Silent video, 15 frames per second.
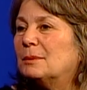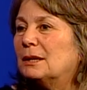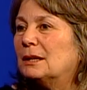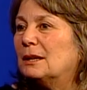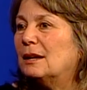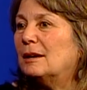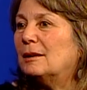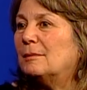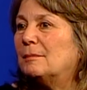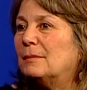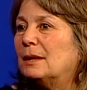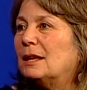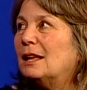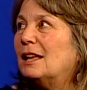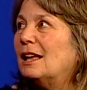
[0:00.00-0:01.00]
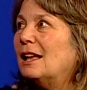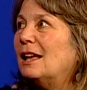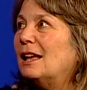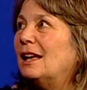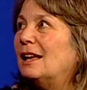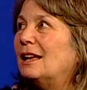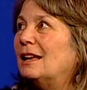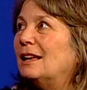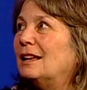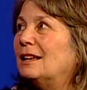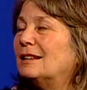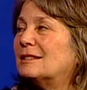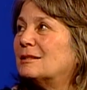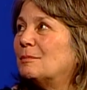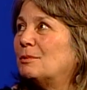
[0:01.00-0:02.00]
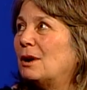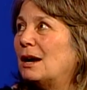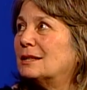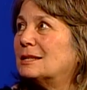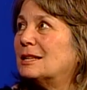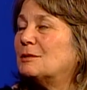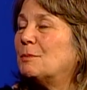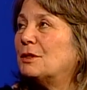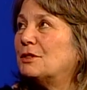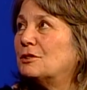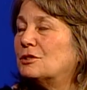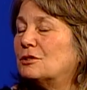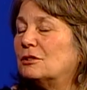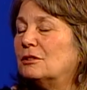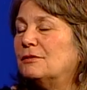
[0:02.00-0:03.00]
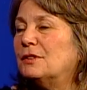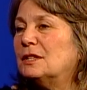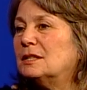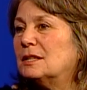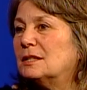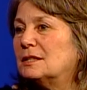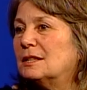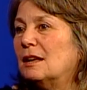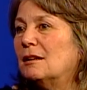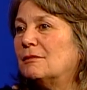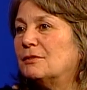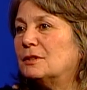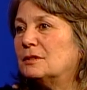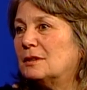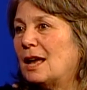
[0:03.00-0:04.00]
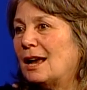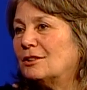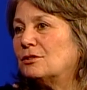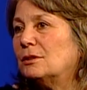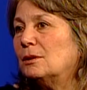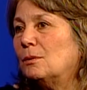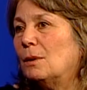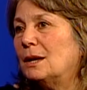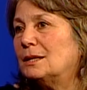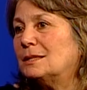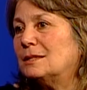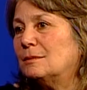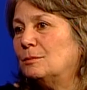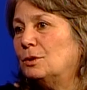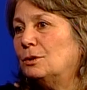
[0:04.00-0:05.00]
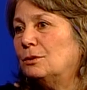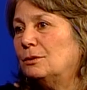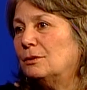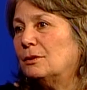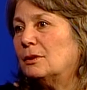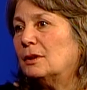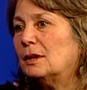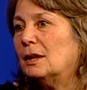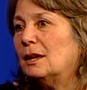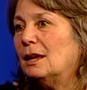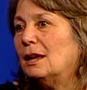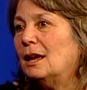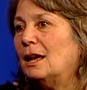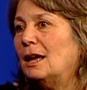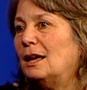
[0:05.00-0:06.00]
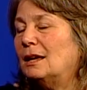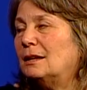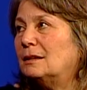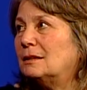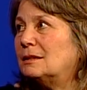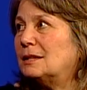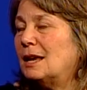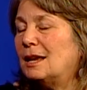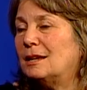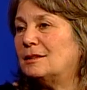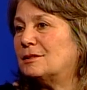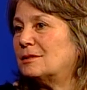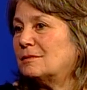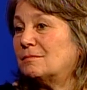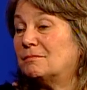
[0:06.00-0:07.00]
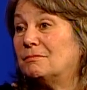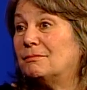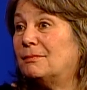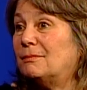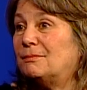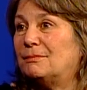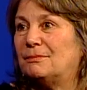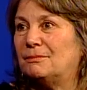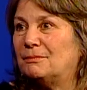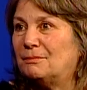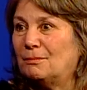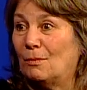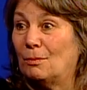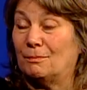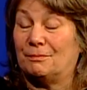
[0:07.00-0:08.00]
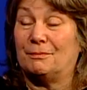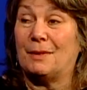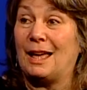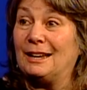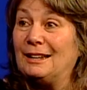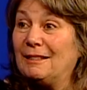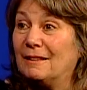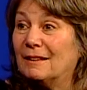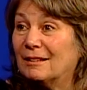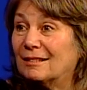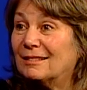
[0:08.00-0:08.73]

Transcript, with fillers: But um, it's a process, but the surface itself is actually quite smooth and takes anything.